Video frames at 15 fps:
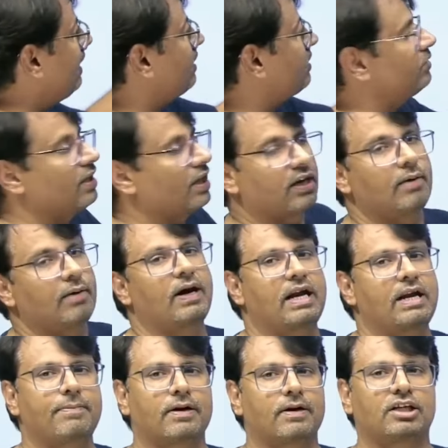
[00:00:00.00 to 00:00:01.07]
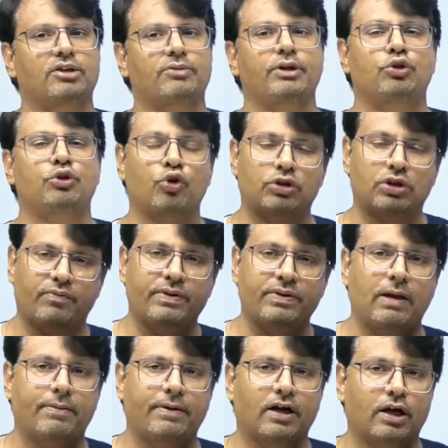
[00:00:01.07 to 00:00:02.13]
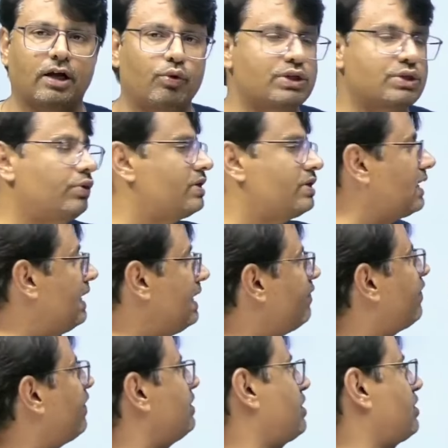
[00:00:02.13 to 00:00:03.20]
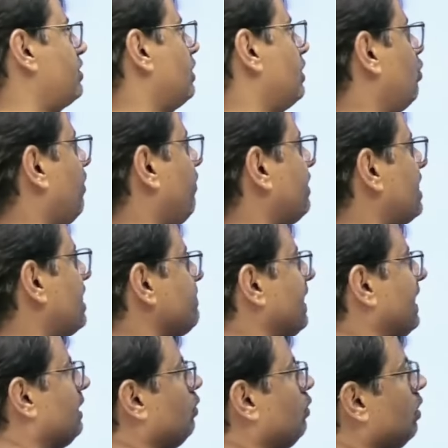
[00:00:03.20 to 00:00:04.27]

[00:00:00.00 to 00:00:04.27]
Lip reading: integration is difficult to calculate, I will differentiate both sides with respect to s.